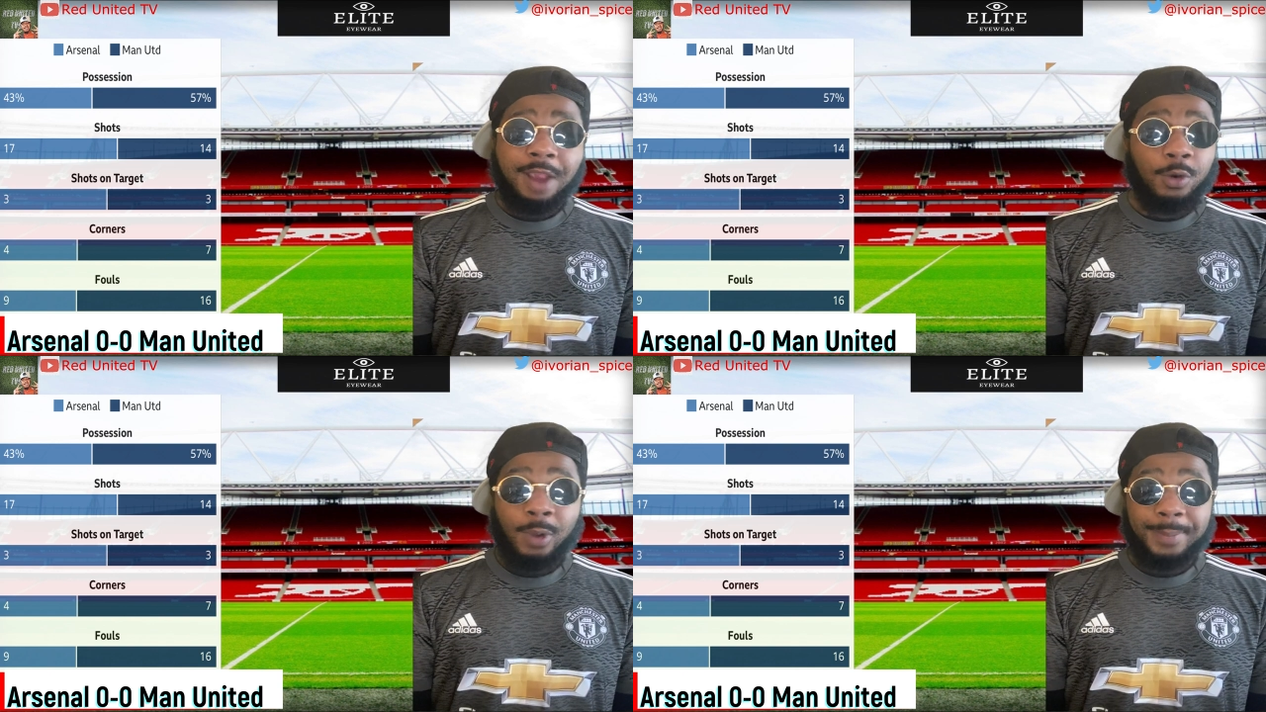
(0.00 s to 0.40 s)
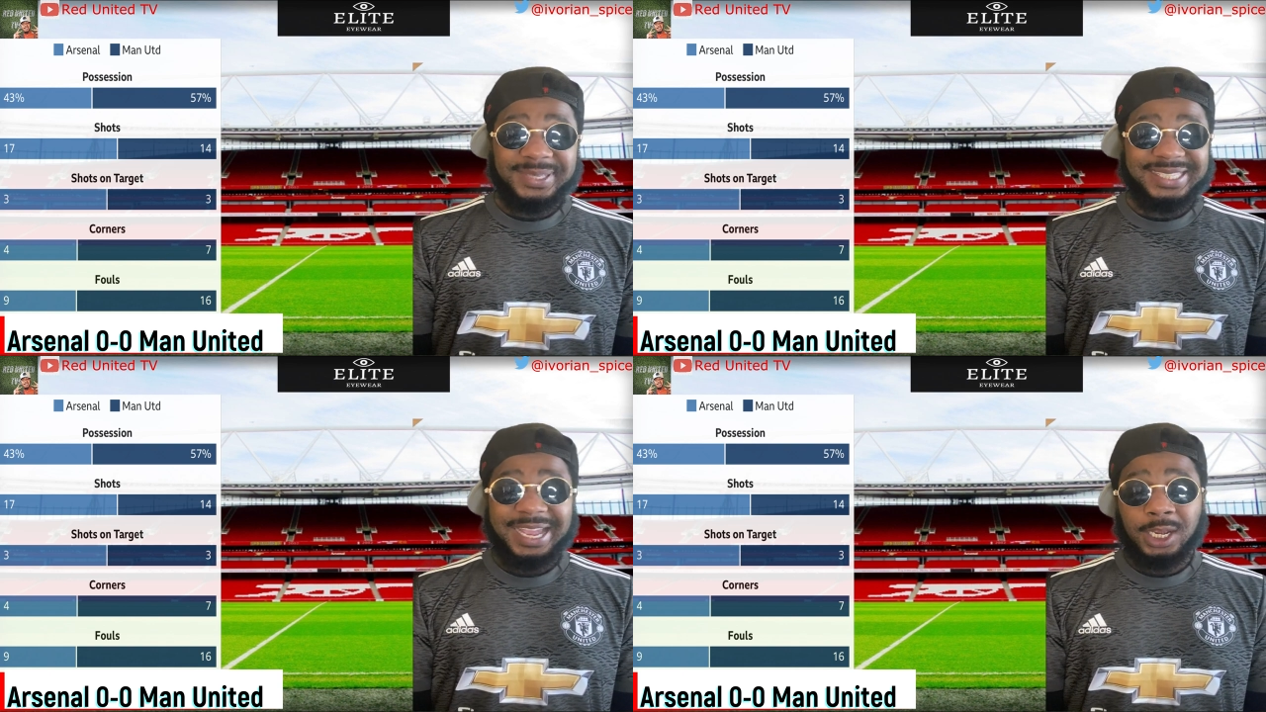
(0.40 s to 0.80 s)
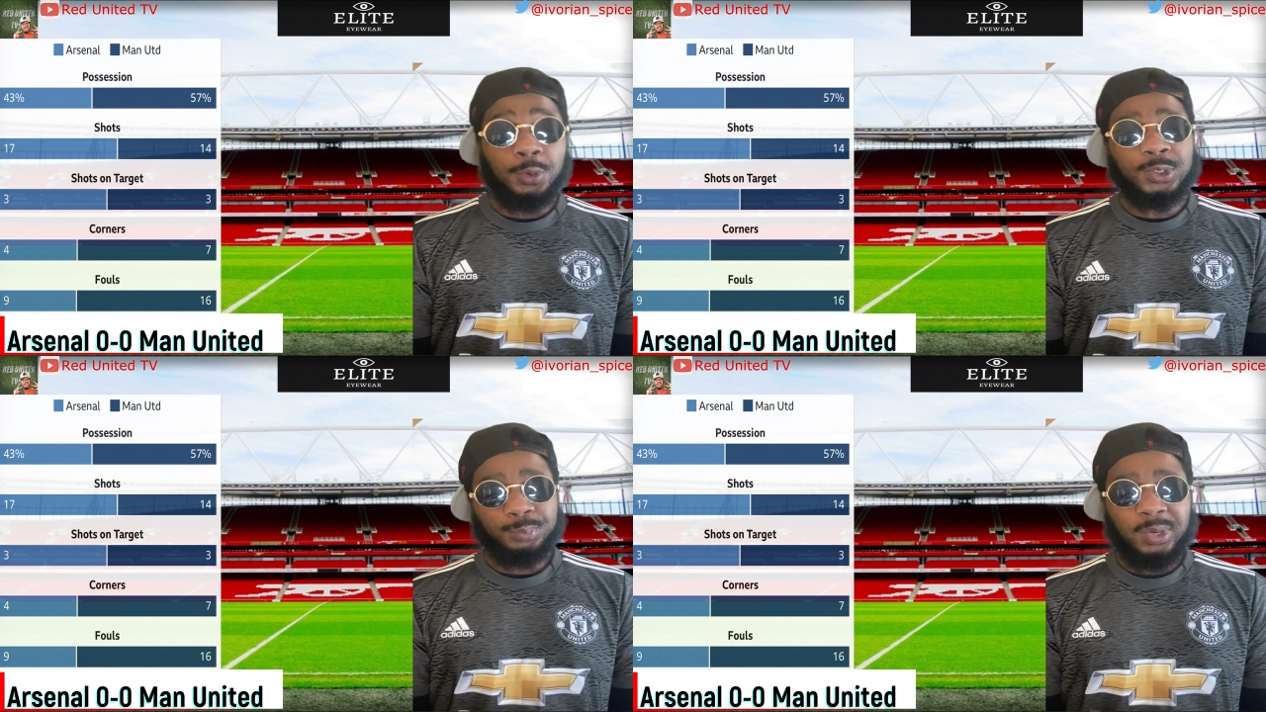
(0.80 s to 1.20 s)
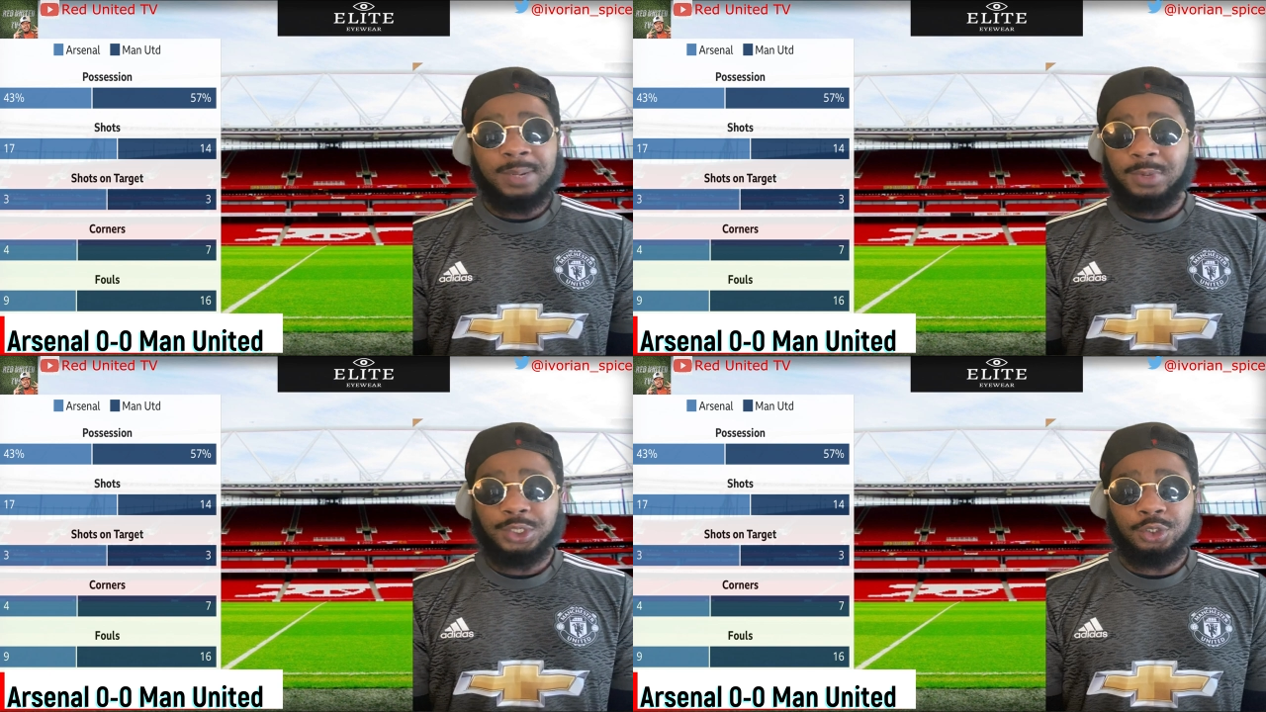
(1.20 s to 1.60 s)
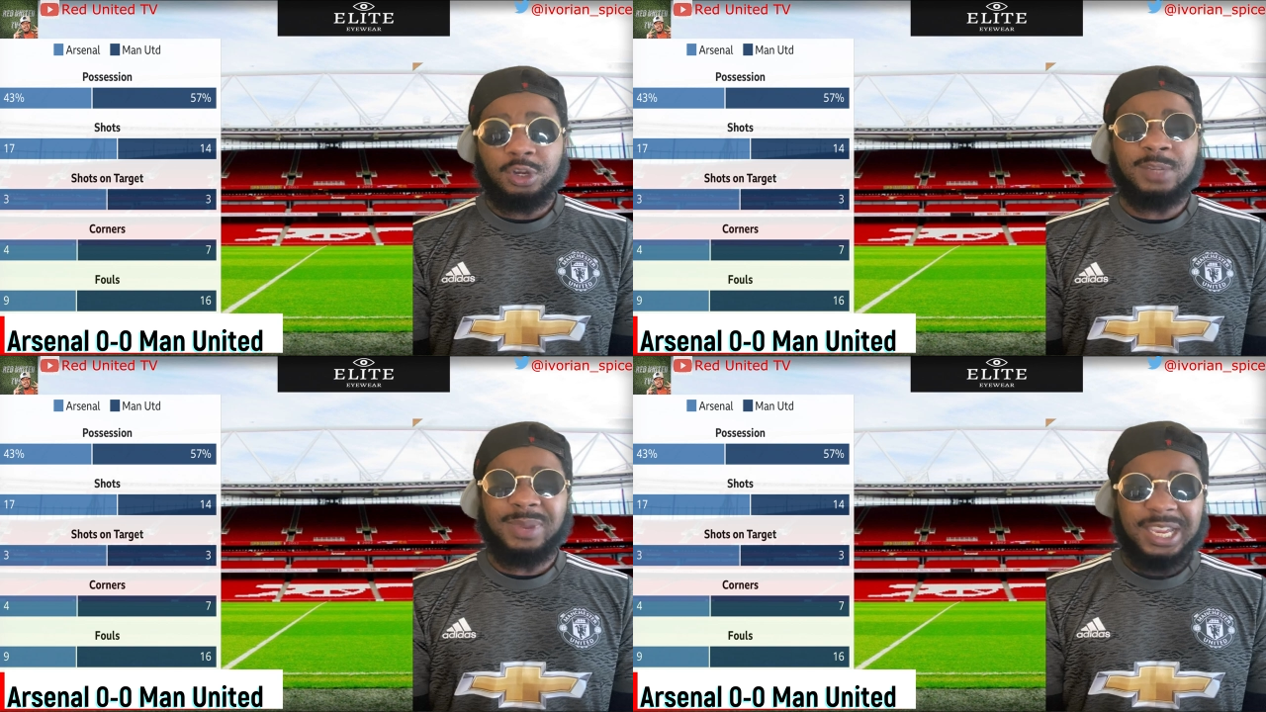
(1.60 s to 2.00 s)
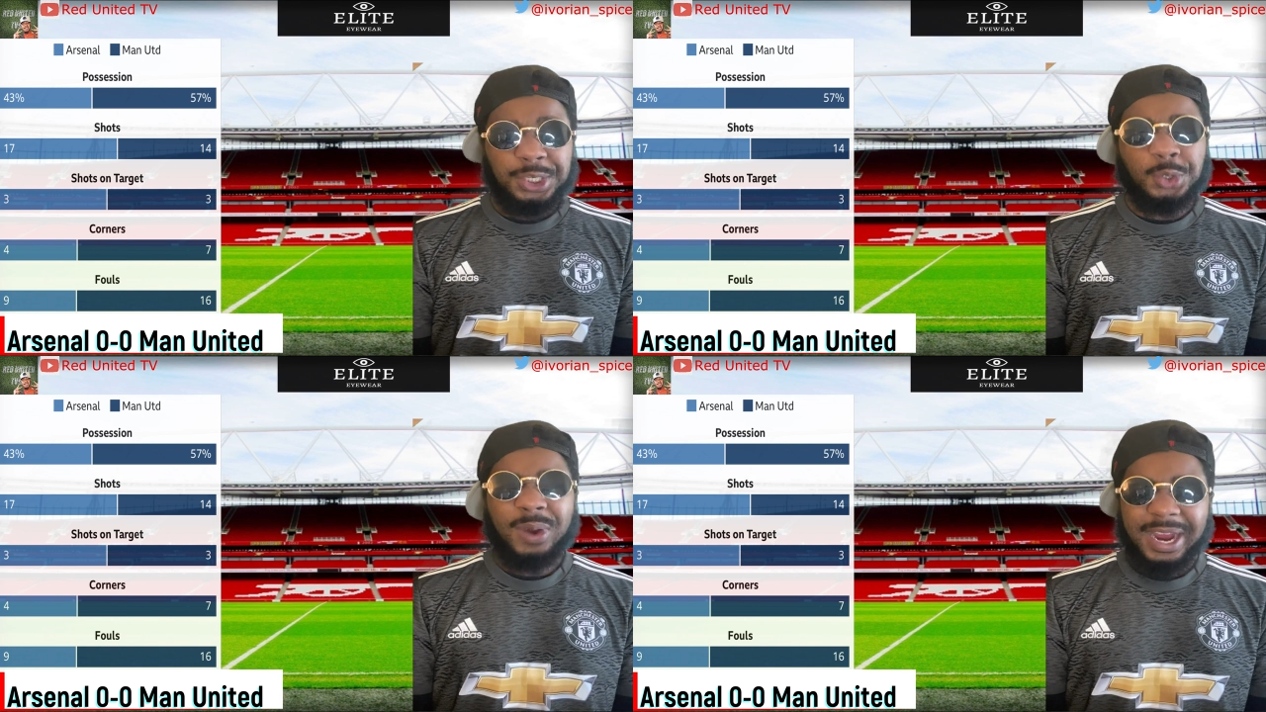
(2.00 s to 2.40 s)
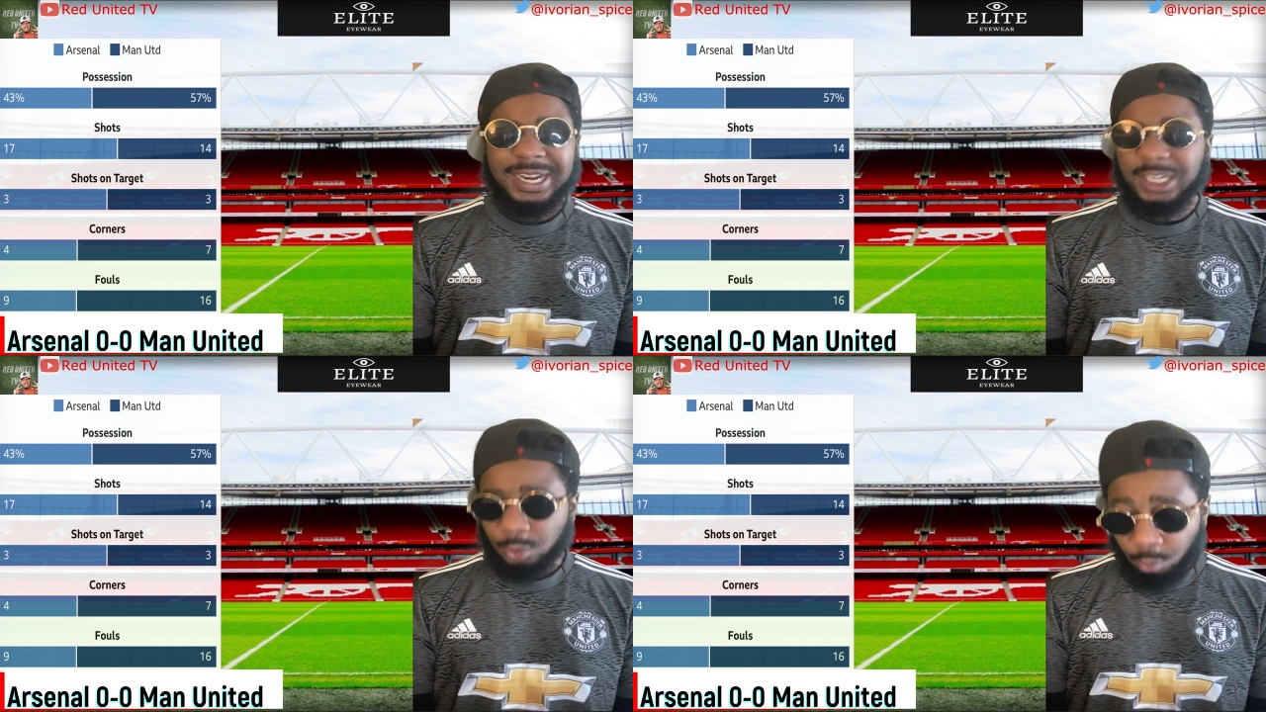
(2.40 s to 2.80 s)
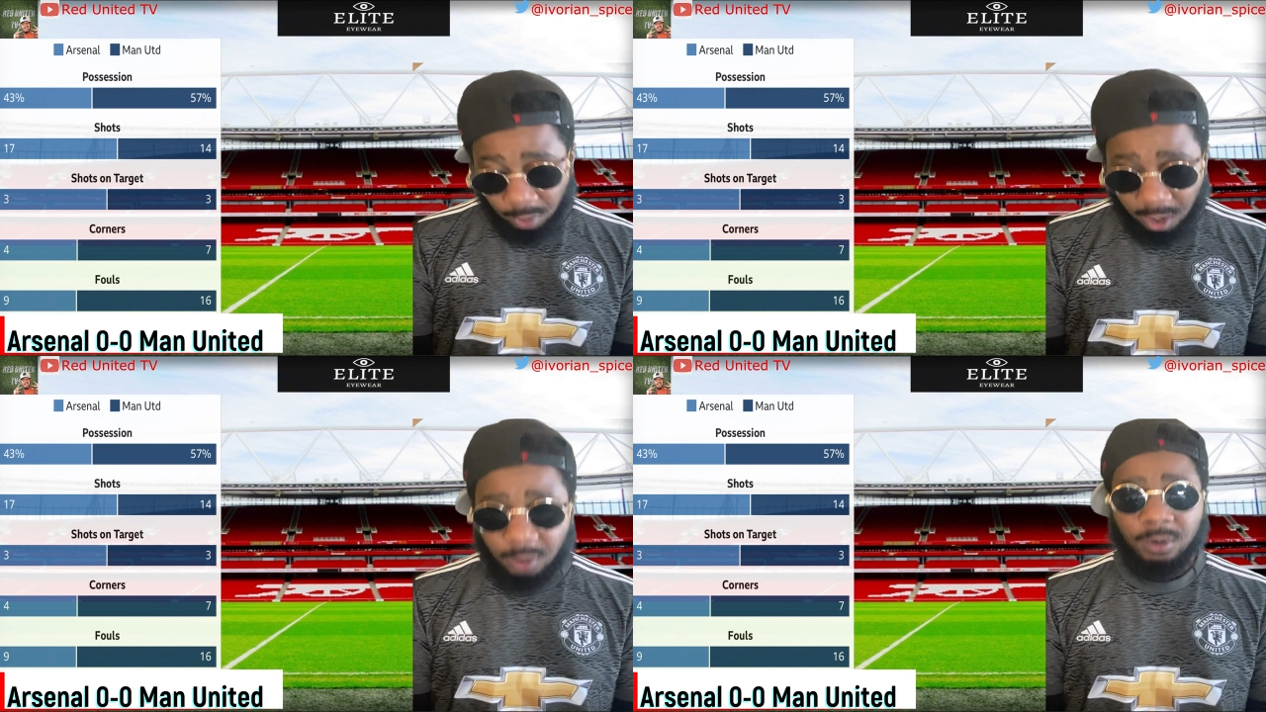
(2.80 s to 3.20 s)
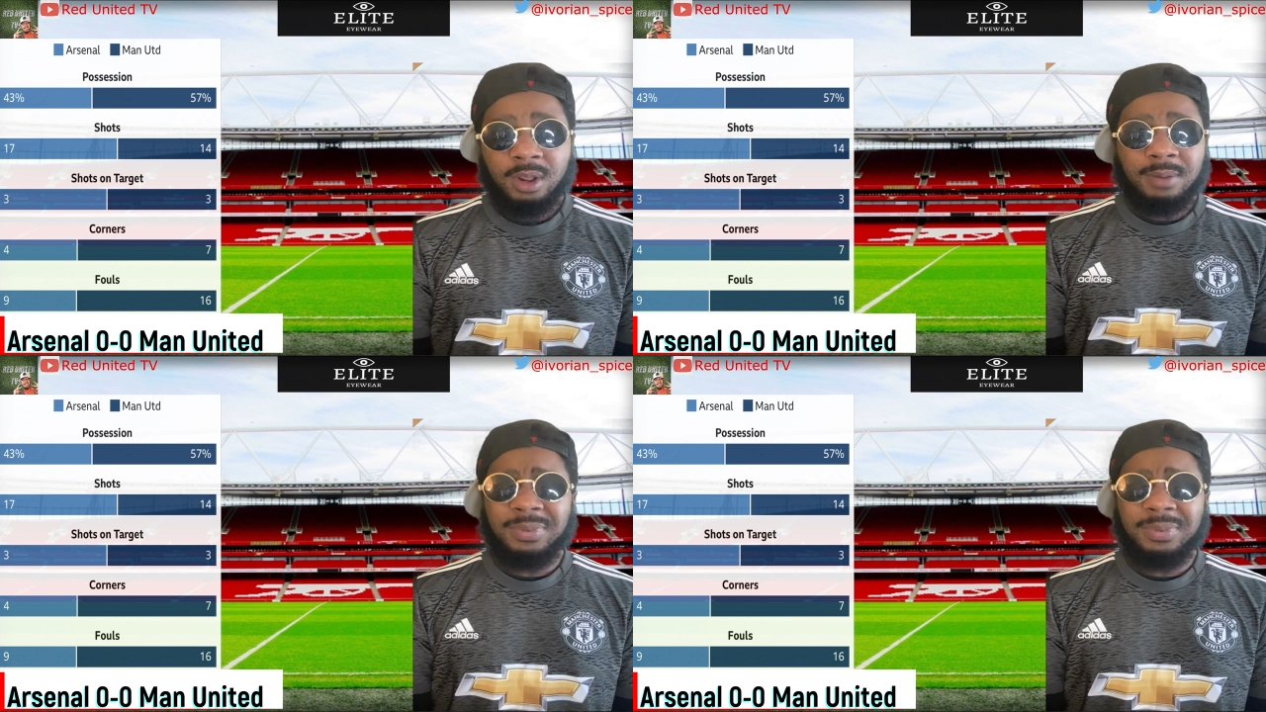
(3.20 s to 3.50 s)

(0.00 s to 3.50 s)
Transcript: Aaron Wan-Bissaka was pretty much annoying, but he tried as well.